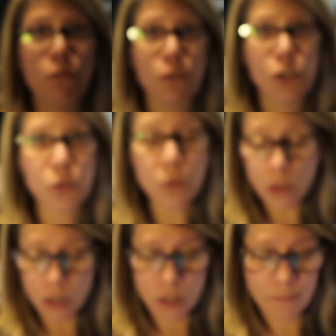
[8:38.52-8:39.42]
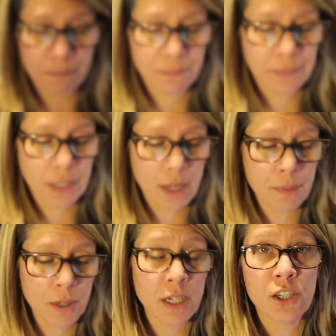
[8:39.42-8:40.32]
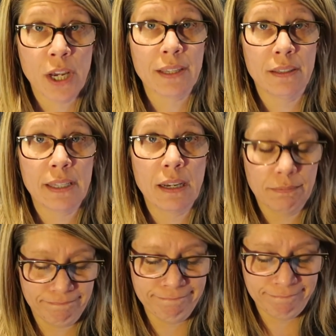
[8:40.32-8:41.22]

for sure, I'm gonna check this out.